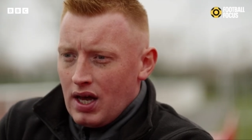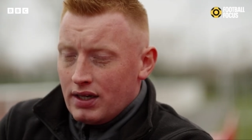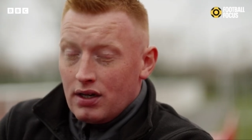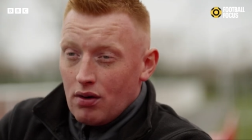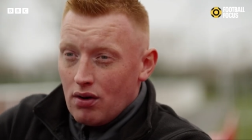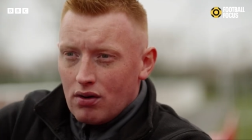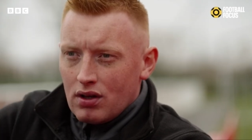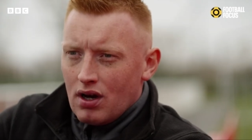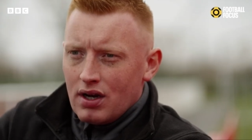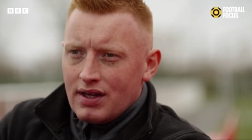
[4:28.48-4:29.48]
And you know, along
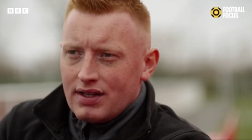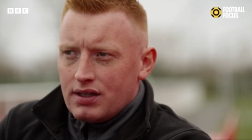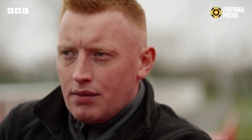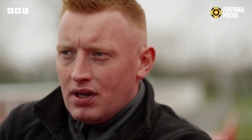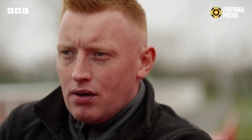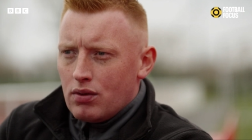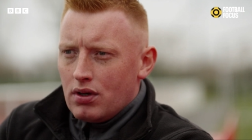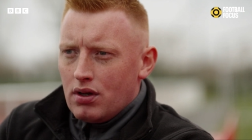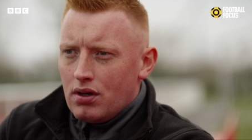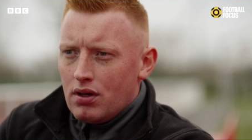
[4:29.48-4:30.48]
the line, that's something I
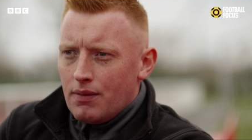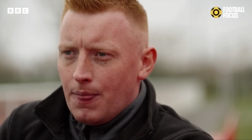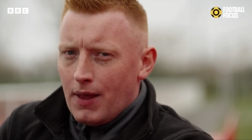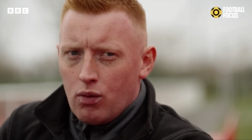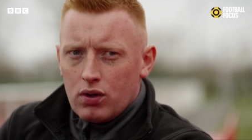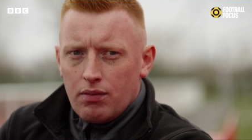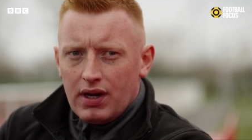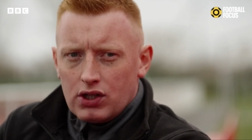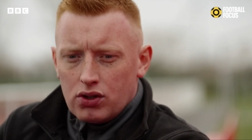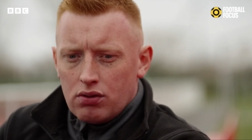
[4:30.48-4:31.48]
wanna, I wanna
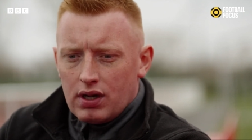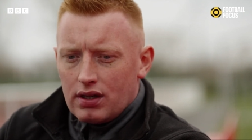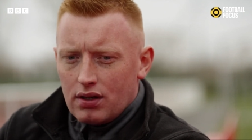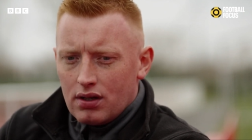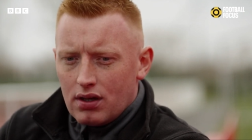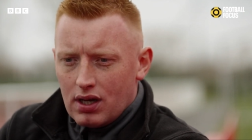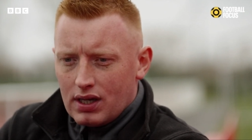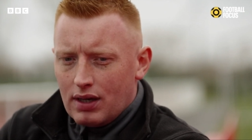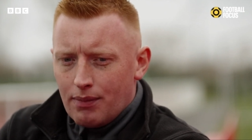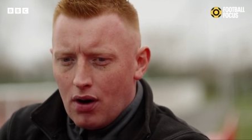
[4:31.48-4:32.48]
make sure I, I
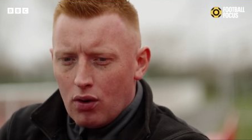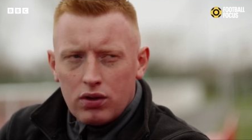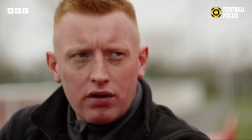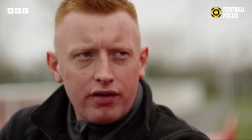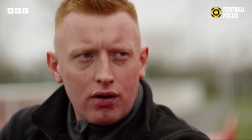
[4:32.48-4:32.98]
keep a hold of.